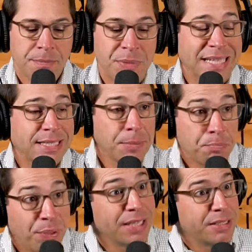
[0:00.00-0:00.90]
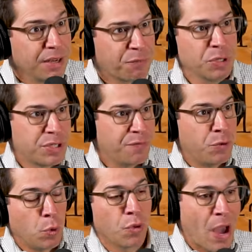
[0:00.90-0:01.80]
That's a big difference if
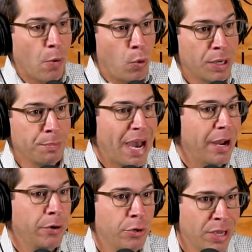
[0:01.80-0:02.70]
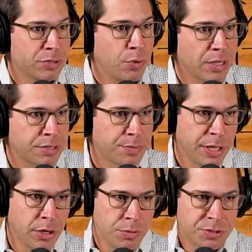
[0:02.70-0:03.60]
you're that one buyer who has twice as
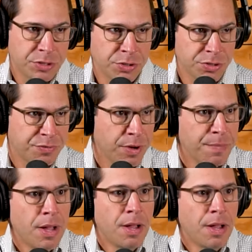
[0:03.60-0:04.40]
many homes to choose from.